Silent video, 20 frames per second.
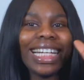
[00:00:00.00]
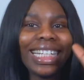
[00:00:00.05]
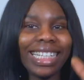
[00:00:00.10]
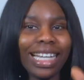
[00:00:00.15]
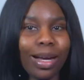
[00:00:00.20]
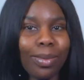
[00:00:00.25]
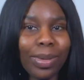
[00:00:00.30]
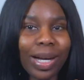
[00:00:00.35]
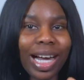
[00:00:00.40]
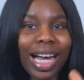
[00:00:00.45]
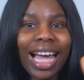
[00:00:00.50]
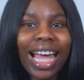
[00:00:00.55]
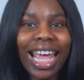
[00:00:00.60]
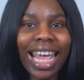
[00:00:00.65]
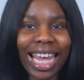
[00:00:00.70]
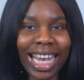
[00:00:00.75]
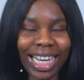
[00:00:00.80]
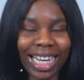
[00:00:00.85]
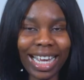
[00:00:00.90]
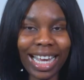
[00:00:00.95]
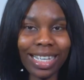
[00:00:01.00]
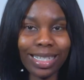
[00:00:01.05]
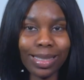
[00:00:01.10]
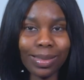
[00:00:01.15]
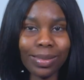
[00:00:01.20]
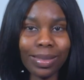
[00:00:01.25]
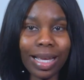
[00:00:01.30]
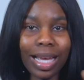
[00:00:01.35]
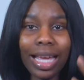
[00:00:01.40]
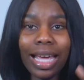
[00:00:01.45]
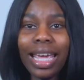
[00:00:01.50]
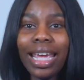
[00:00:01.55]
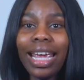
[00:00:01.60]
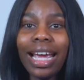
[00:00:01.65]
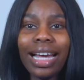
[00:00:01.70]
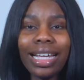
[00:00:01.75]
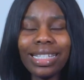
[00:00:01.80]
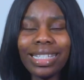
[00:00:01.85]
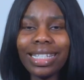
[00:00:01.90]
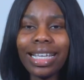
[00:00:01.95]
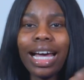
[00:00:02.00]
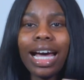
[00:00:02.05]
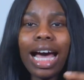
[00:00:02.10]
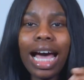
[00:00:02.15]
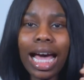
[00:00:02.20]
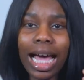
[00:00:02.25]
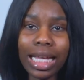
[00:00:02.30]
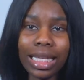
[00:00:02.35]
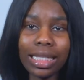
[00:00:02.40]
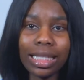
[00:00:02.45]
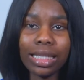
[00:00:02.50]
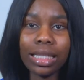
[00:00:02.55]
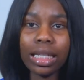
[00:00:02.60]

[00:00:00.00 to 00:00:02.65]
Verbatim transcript: GABA enhancer as